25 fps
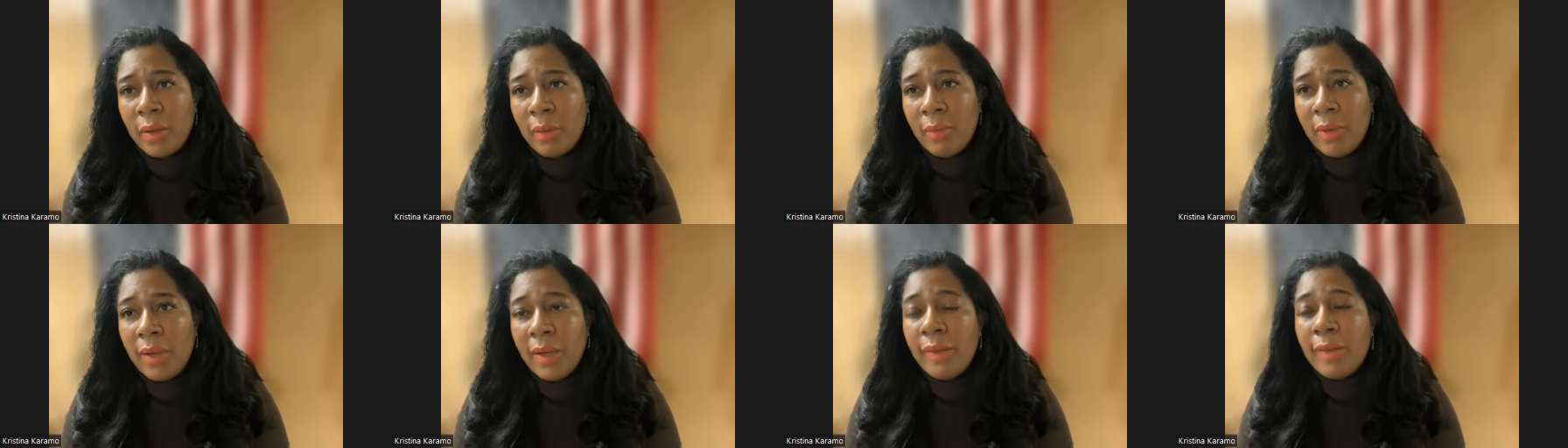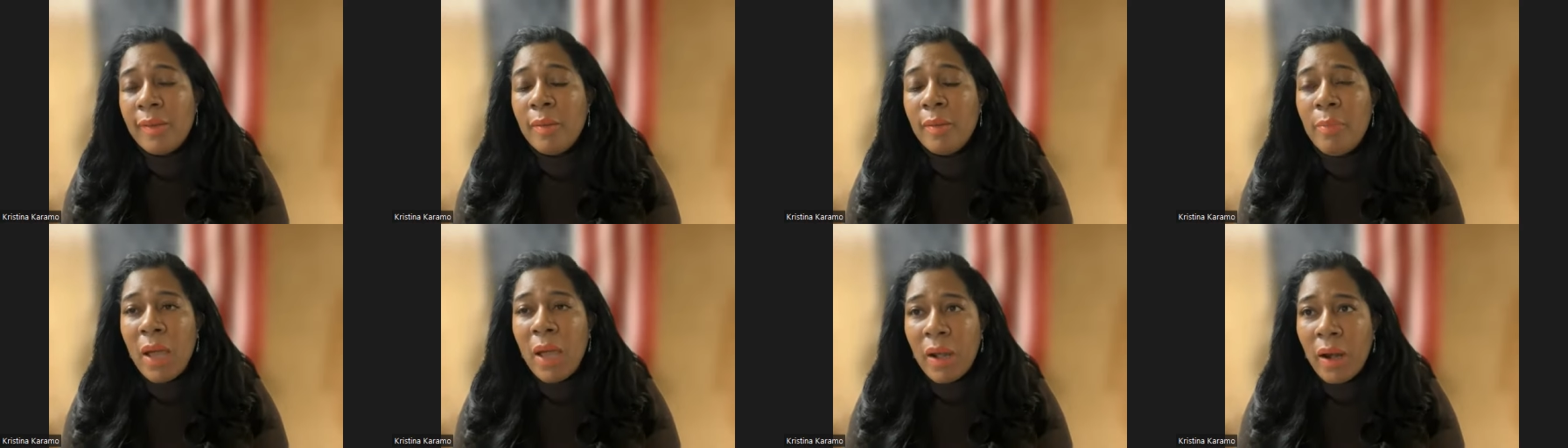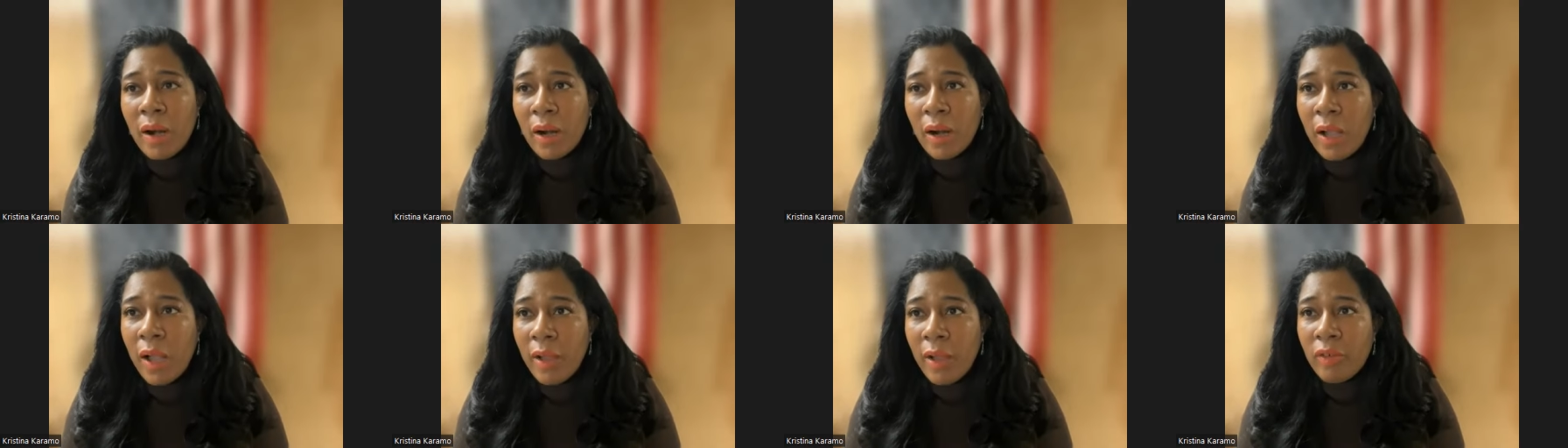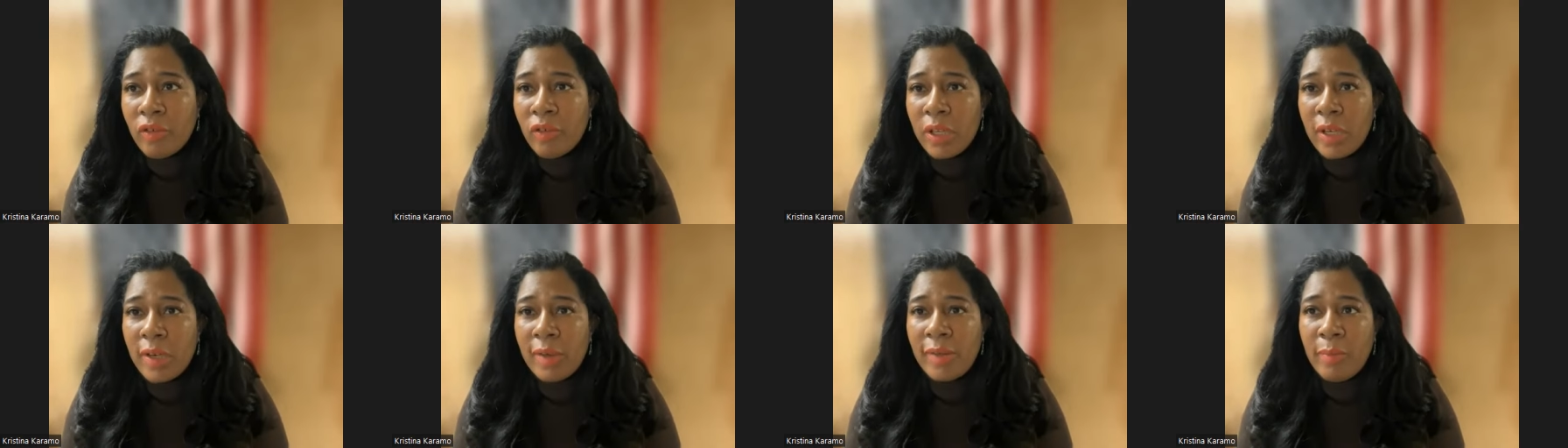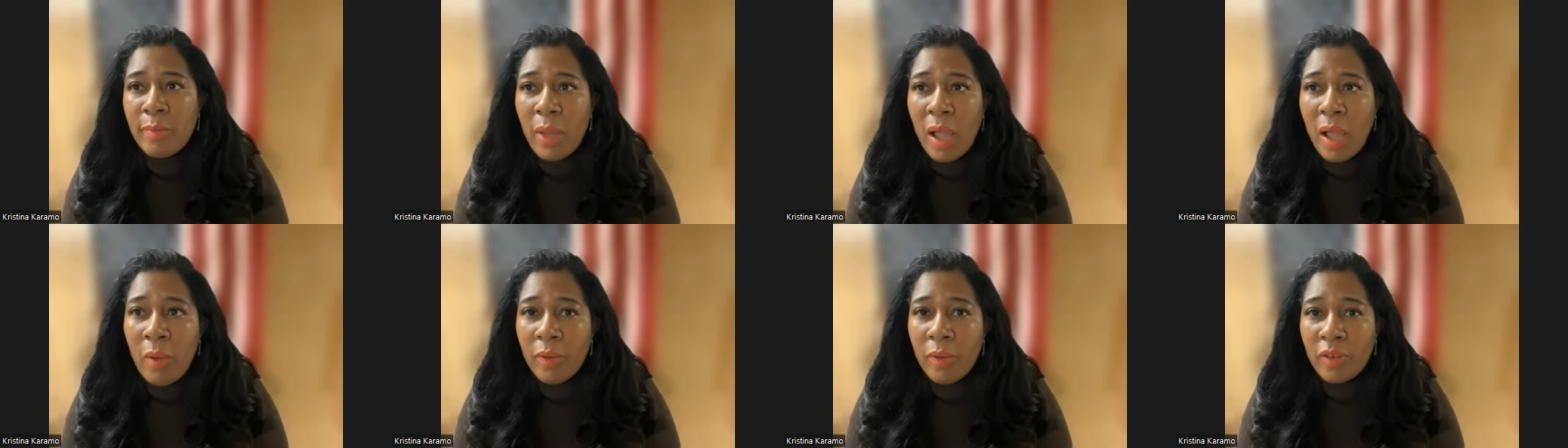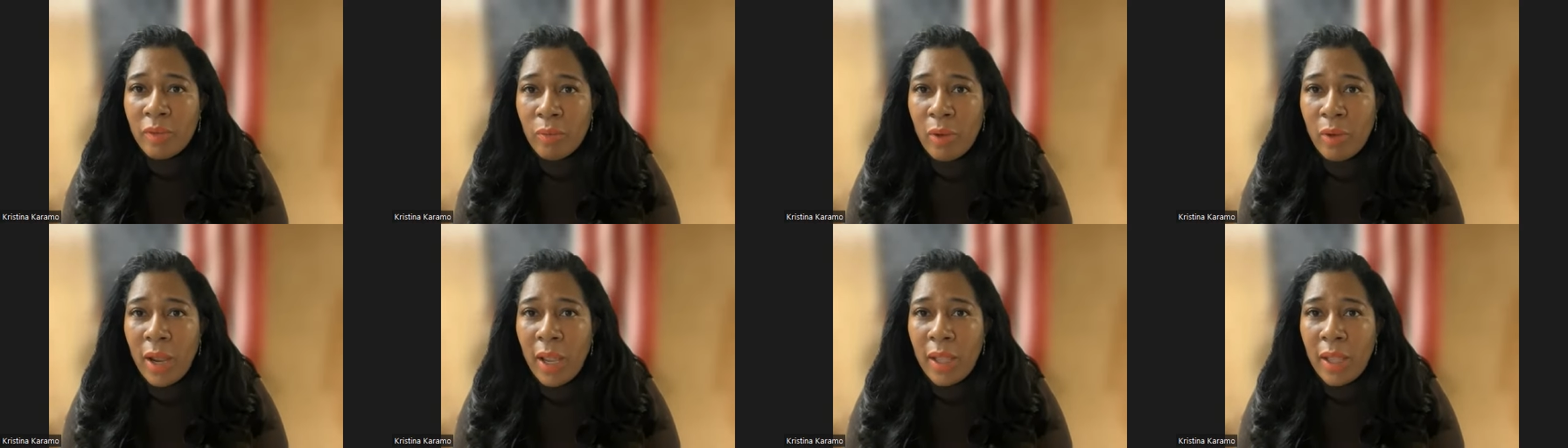But it's about our country, and it's about
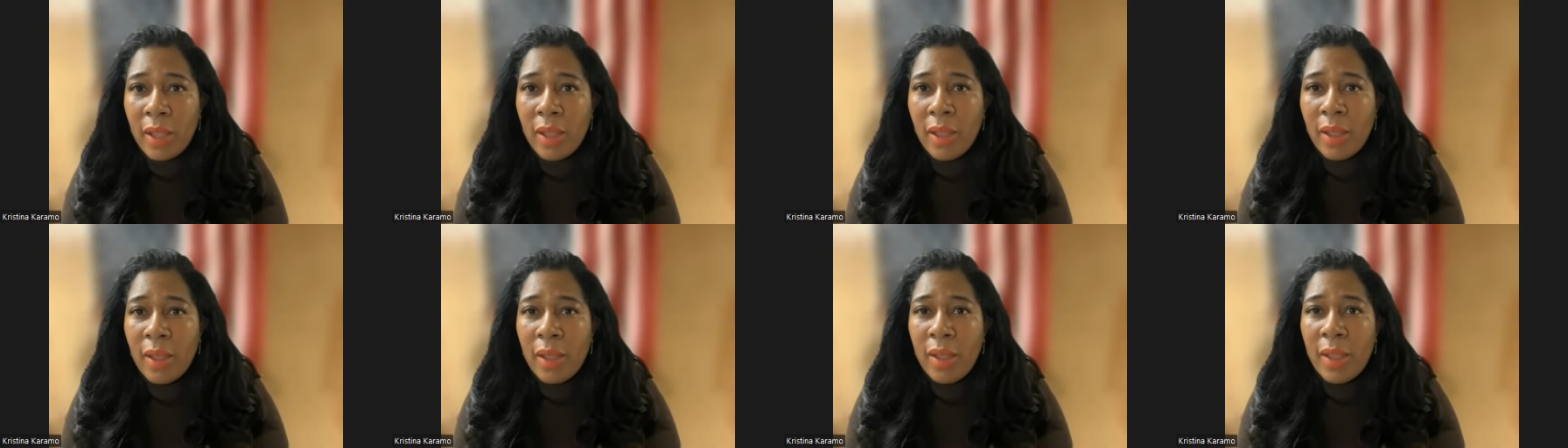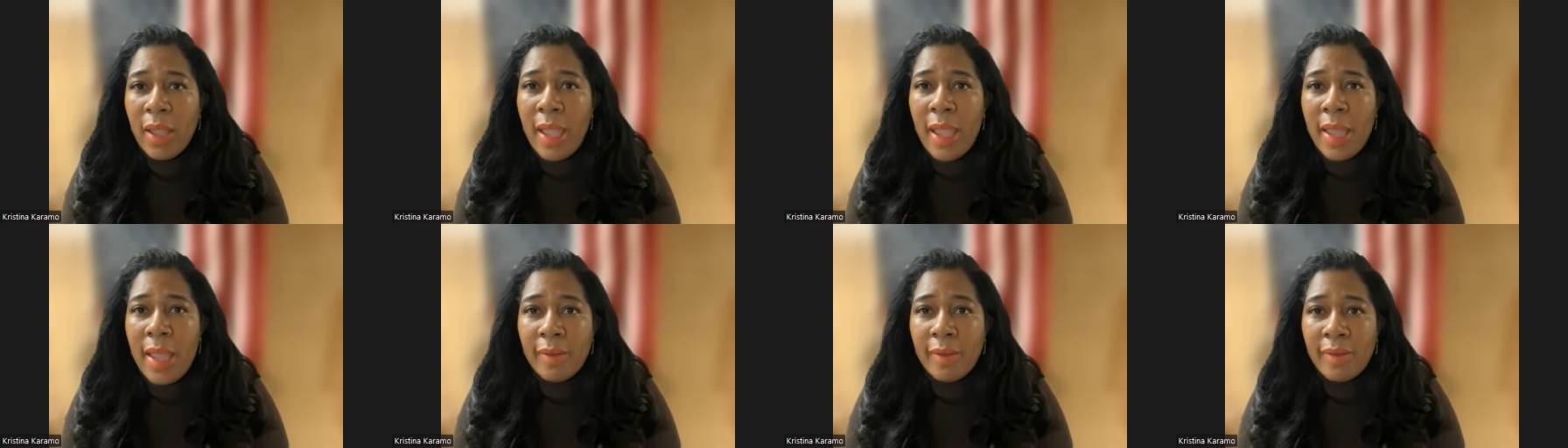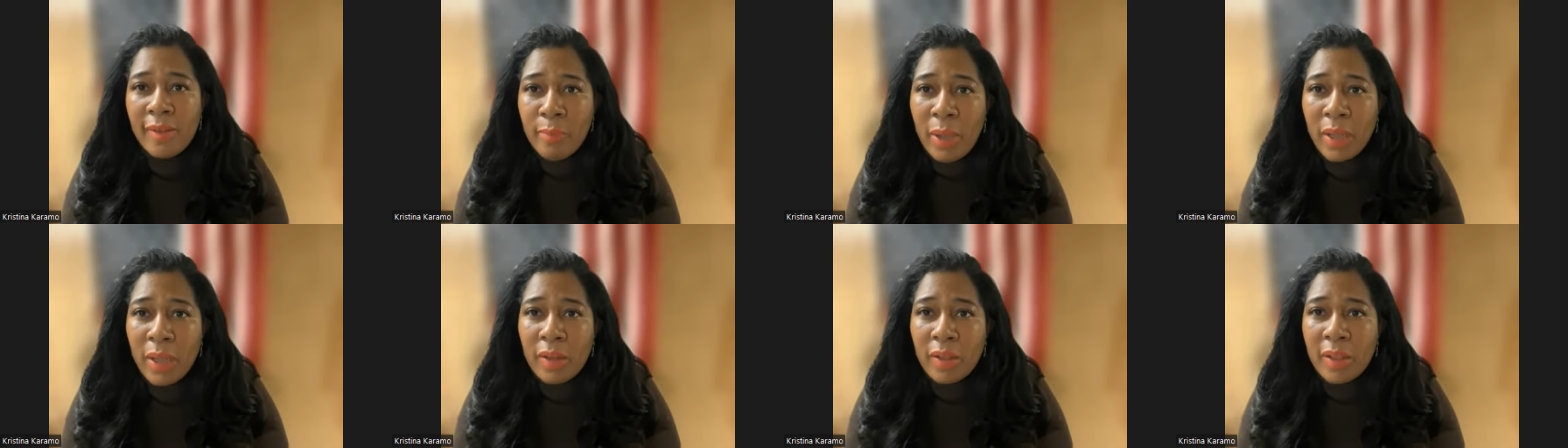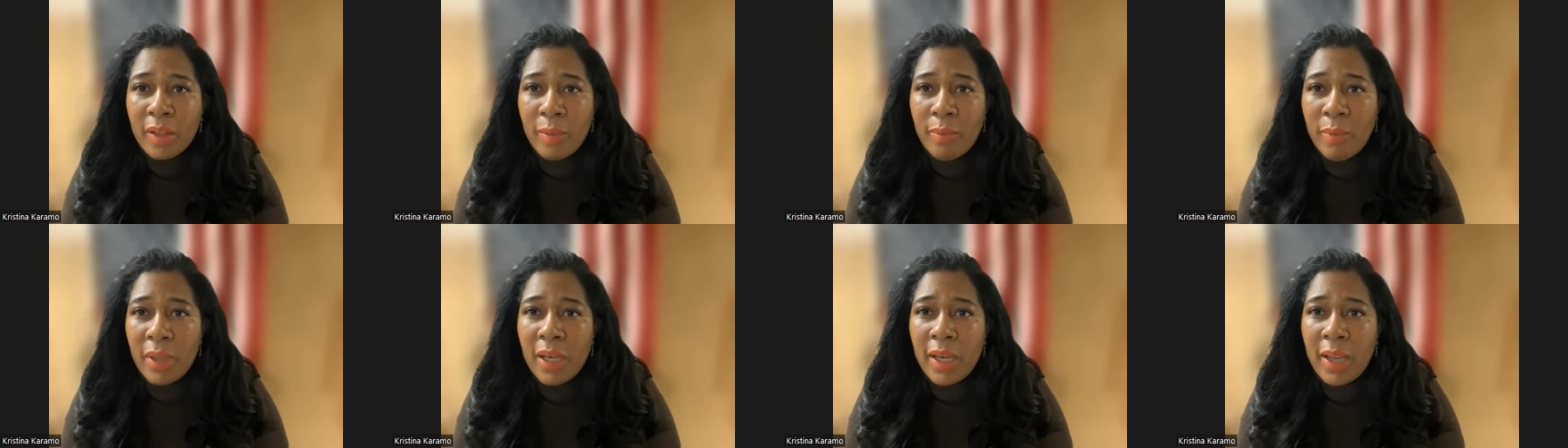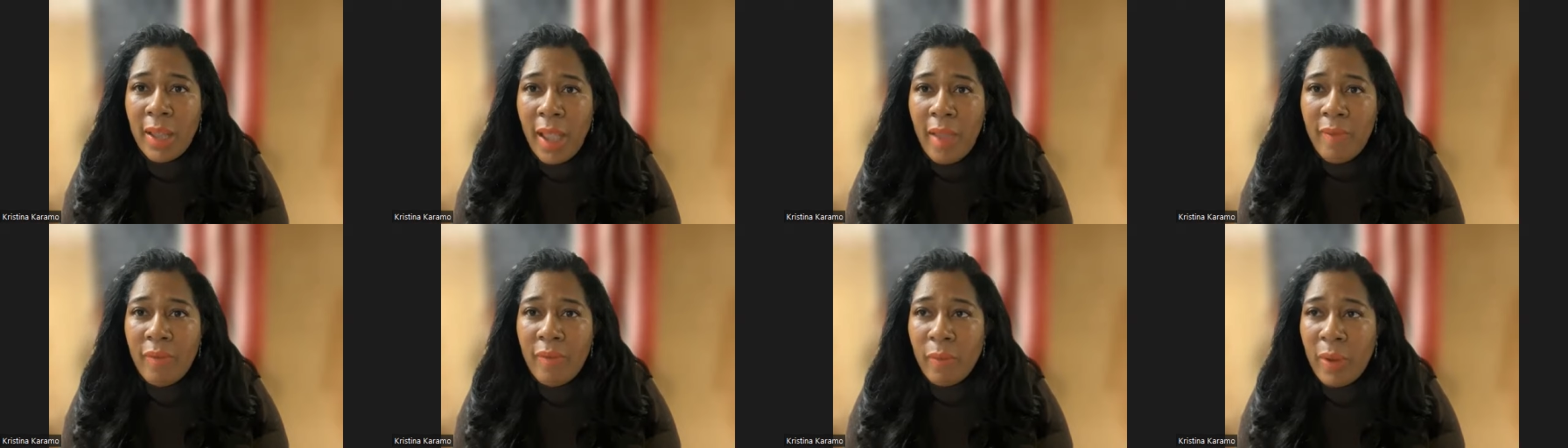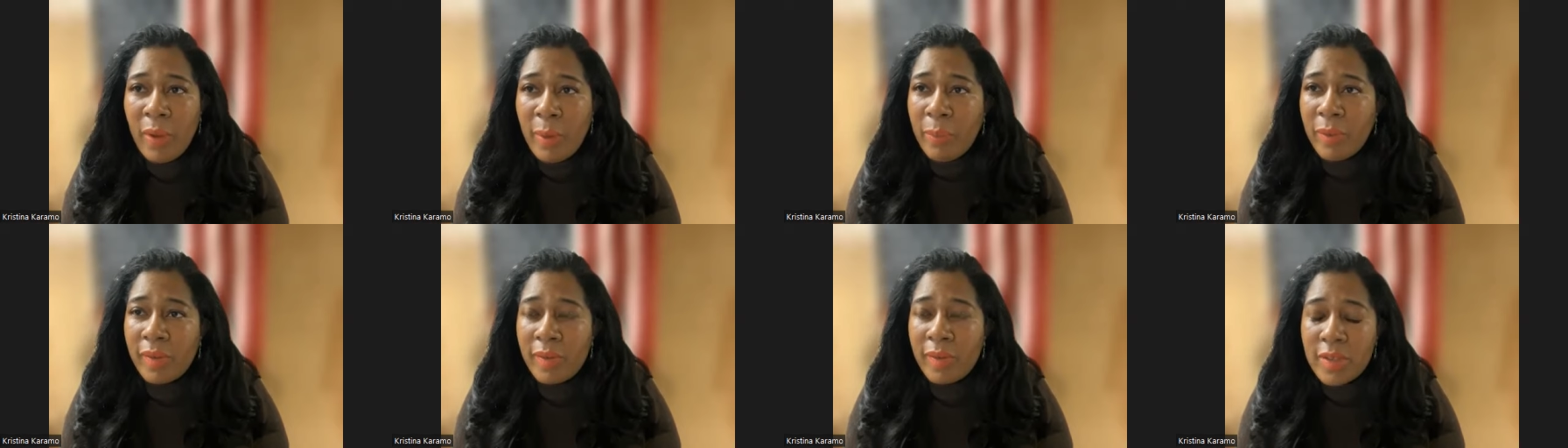what's right. And it's about the committee having
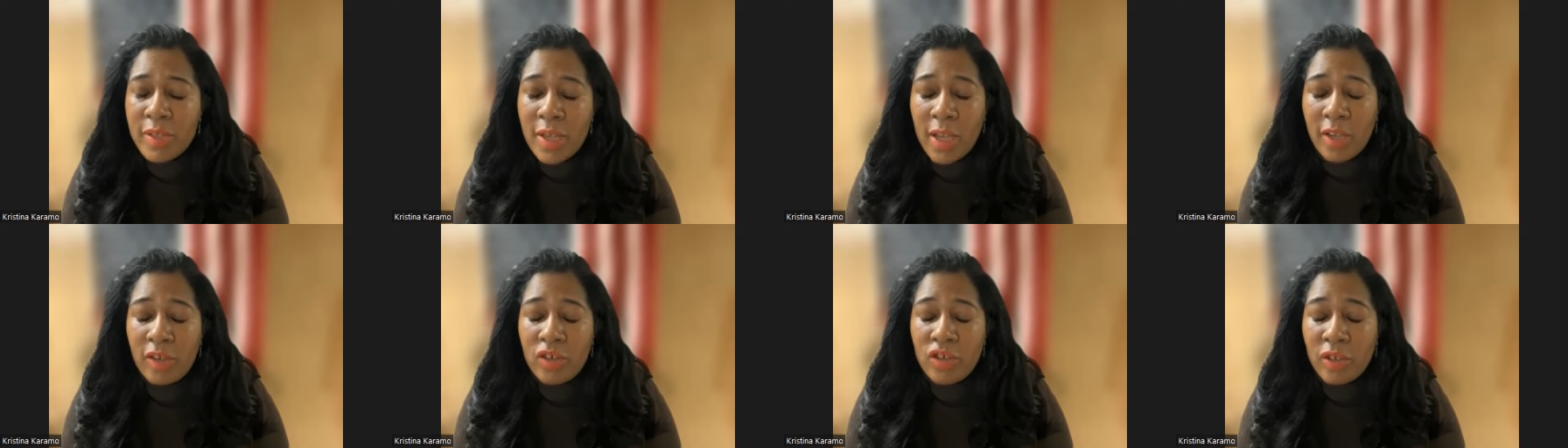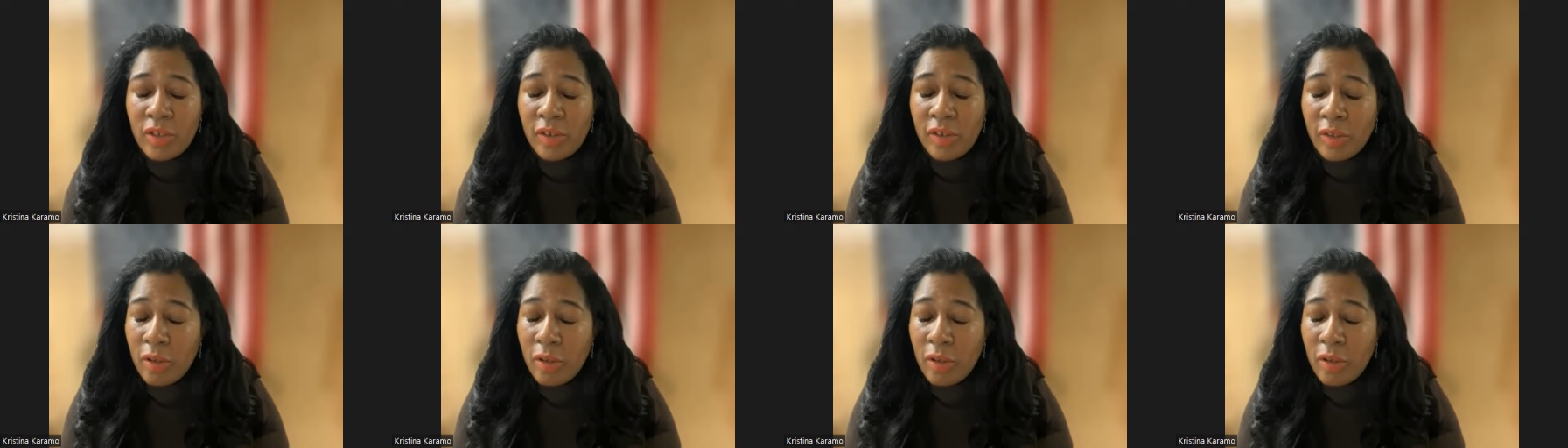representation.